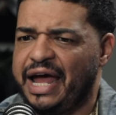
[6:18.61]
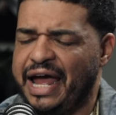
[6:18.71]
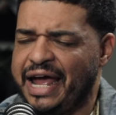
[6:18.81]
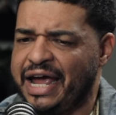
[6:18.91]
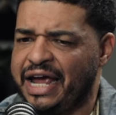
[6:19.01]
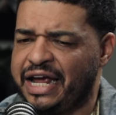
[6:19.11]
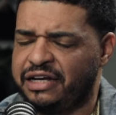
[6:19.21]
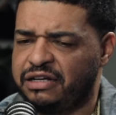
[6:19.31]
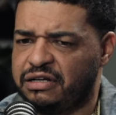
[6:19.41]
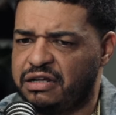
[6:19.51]

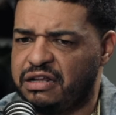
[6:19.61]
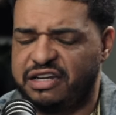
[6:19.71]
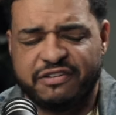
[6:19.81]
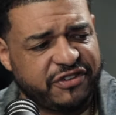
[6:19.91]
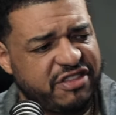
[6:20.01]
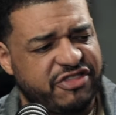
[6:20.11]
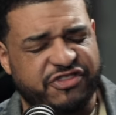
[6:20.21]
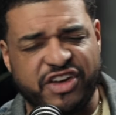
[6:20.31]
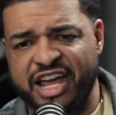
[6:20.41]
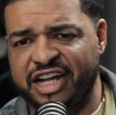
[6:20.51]
and different
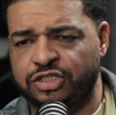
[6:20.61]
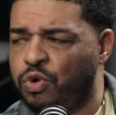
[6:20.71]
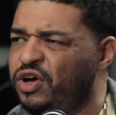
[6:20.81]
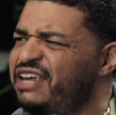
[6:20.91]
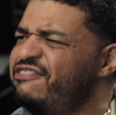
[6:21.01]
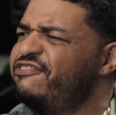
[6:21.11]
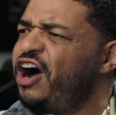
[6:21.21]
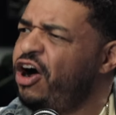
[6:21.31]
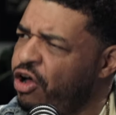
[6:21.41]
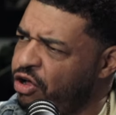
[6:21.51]
things will
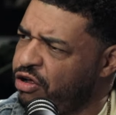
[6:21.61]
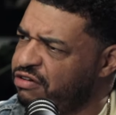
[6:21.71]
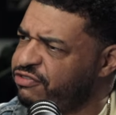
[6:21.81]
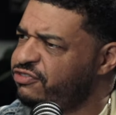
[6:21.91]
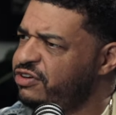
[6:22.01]
evolve,